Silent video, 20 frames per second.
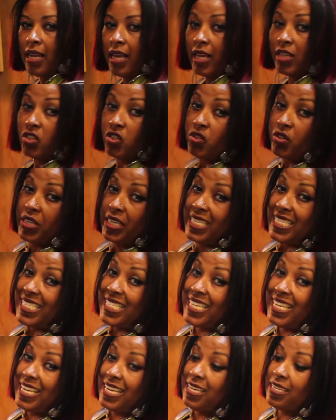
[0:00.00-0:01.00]
As you can
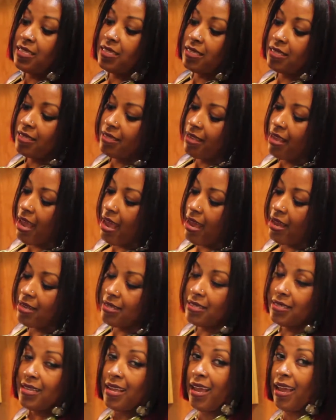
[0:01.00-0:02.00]
see, it's had
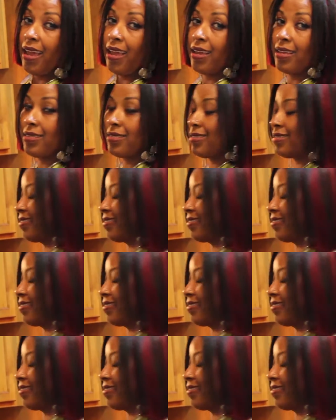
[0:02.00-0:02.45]
its days.